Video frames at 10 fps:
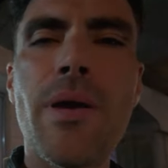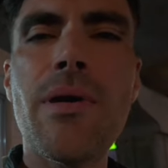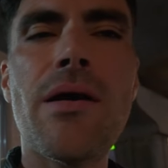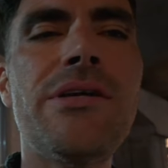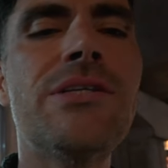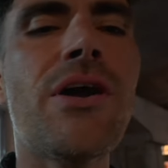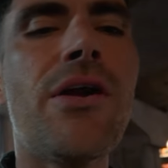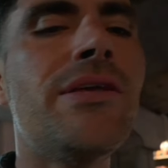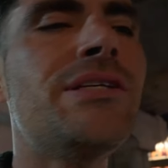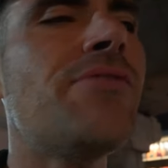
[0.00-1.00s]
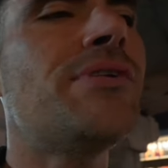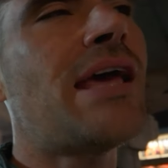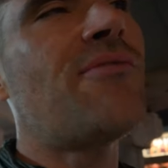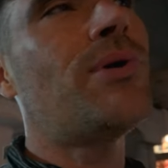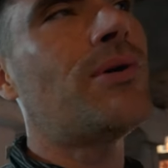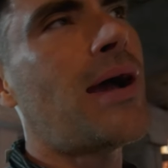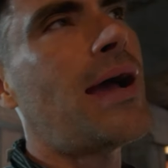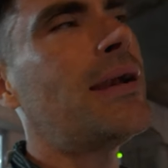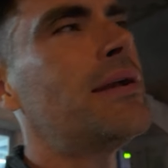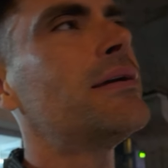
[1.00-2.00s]
maybe I'll just go to the Shiva temple
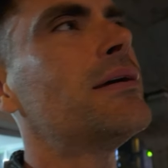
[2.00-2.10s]
and